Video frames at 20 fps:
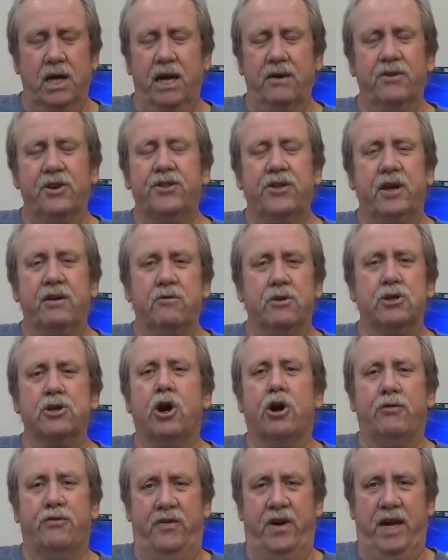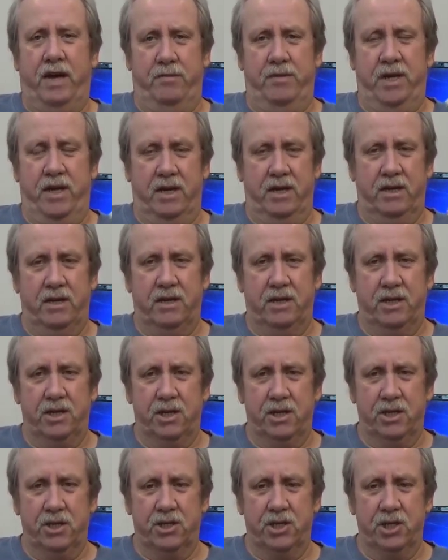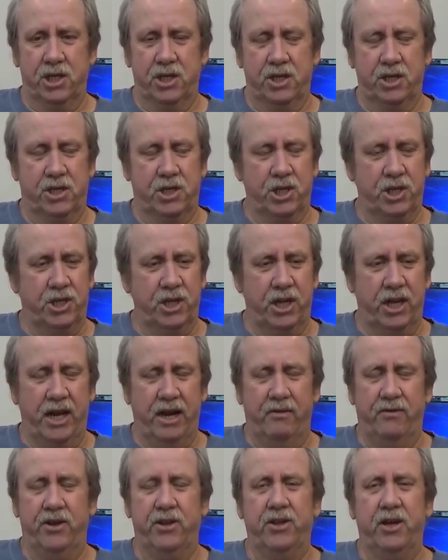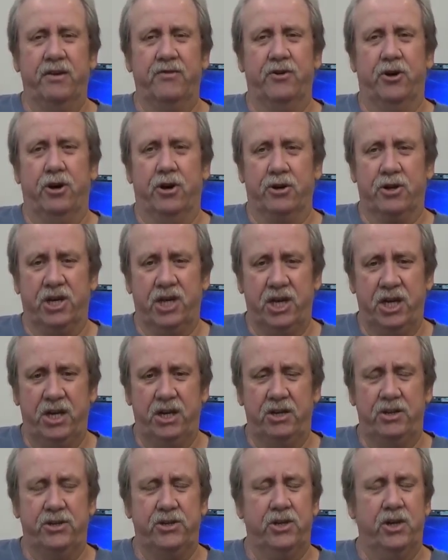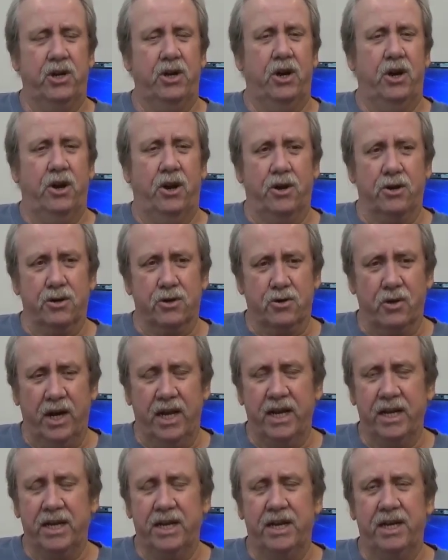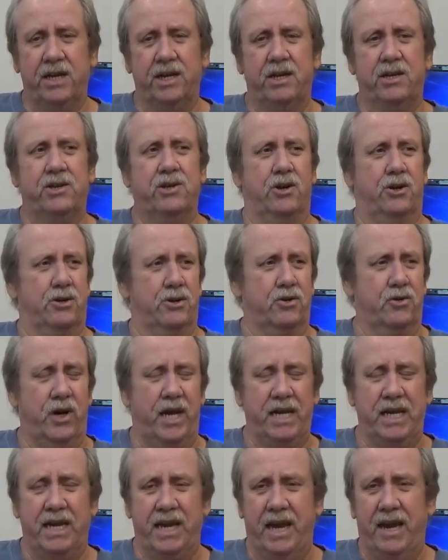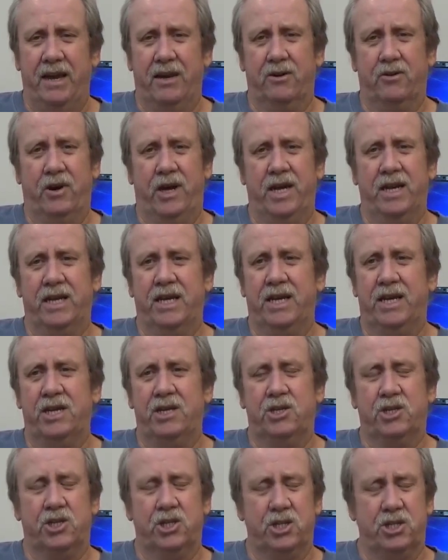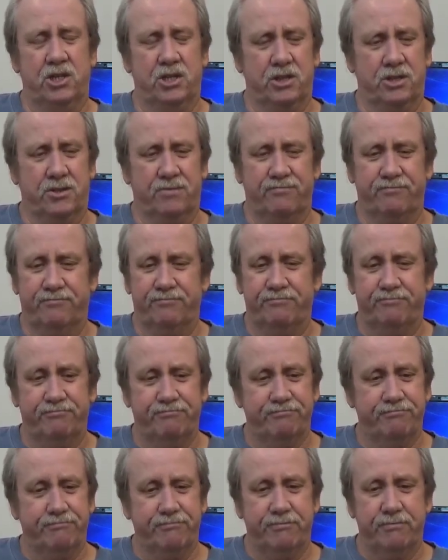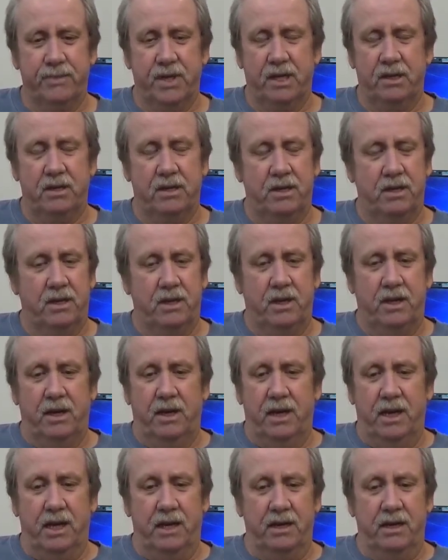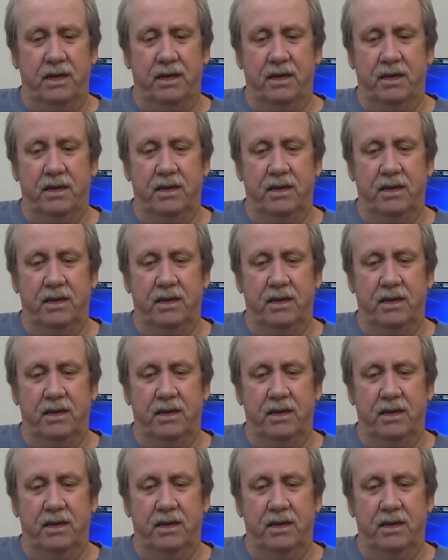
everything was her family. She, she did everything for her kids, her grandkids, her great grandkids. She just, it,